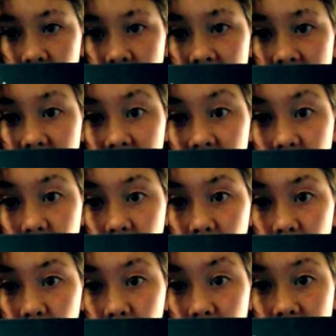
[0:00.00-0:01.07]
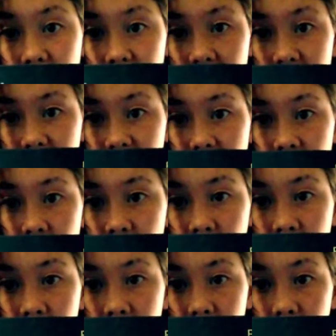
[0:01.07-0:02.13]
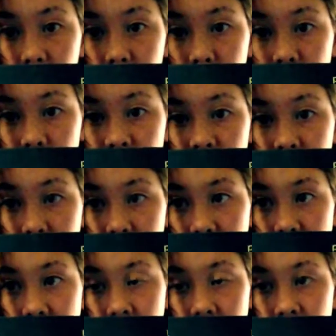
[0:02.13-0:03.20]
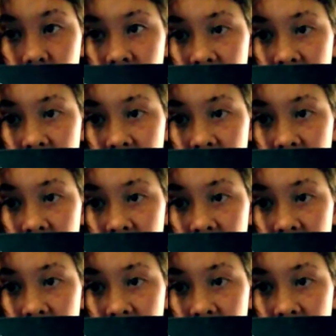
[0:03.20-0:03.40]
like I said before, it does come with a brush tip pen,